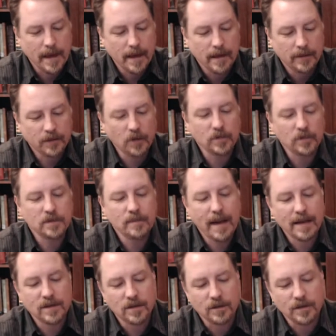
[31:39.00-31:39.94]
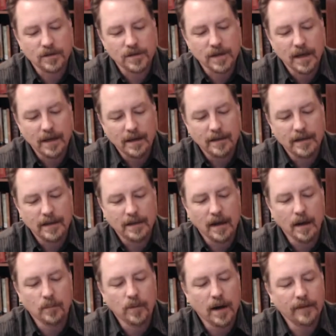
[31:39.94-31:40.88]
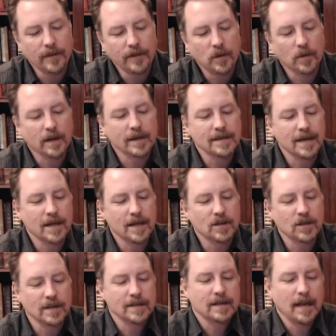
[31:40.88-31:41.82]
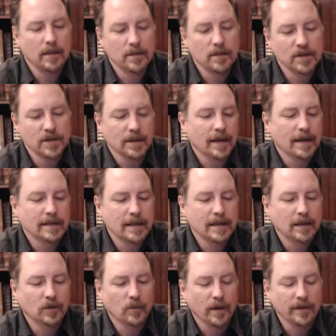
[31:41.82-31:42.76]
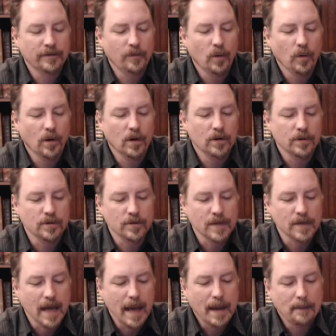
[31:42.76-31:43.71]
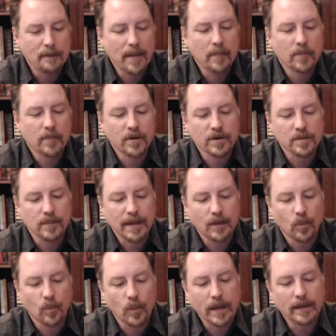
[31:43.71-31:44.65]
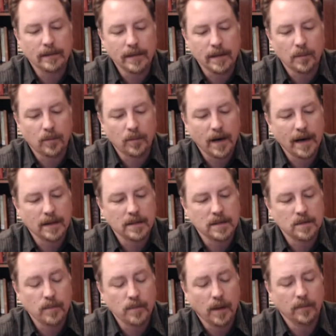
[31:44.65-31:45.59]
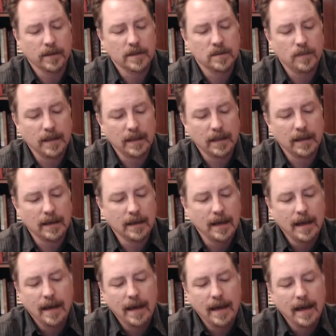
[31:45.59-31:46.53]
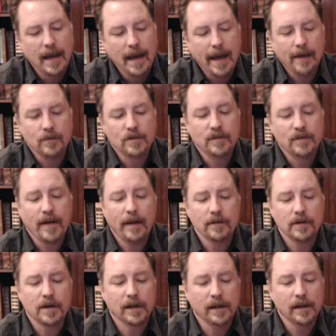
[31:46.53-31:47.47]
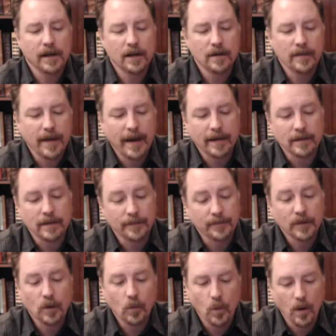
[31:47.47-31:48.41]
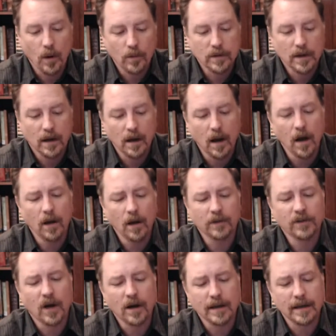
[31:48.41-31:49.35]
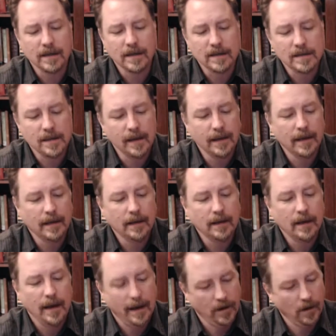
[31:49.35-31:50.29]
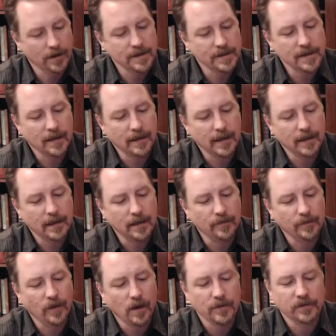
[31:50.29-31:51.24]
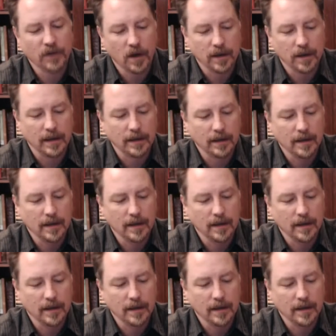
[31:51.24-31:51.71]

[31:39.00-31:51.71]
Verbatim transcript: Toastmasters, the nonprofit organization established in 1924, whose members meet weekly to practice public speaking, and whose founder declared that, quote, all talking is selling, and all selling involves talking